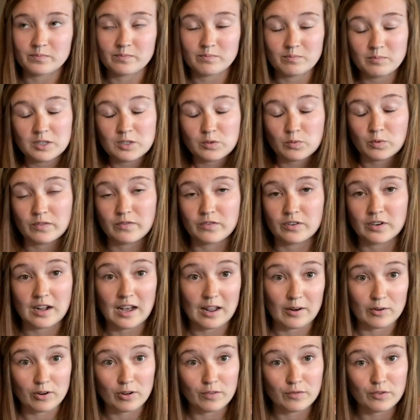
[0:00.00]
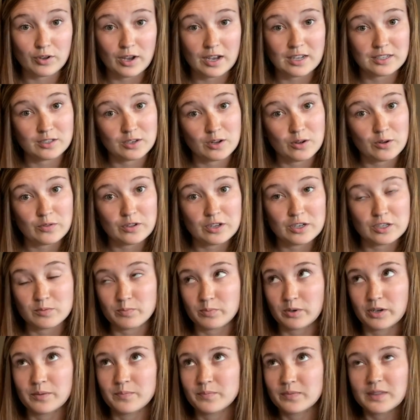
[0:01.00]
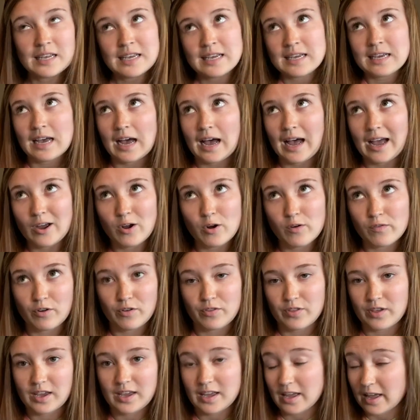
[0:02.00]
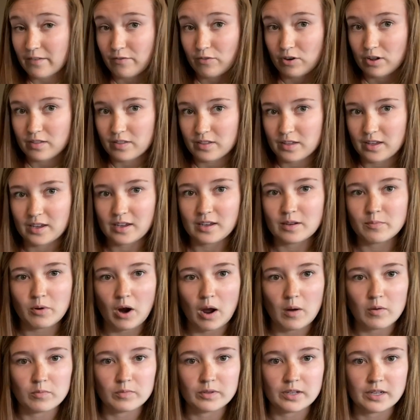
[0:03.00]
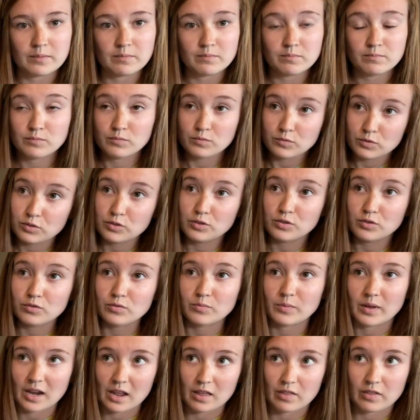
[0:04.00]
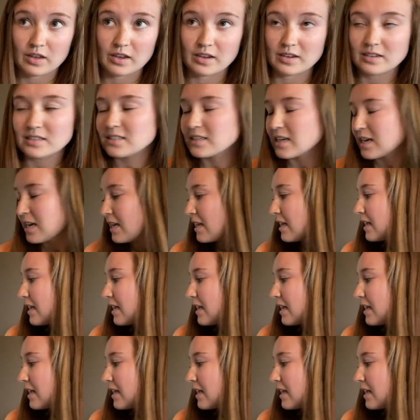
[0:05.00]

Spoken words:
Miss Whitford, I don't know if you guys know this, but I overthink everything, probably too many things.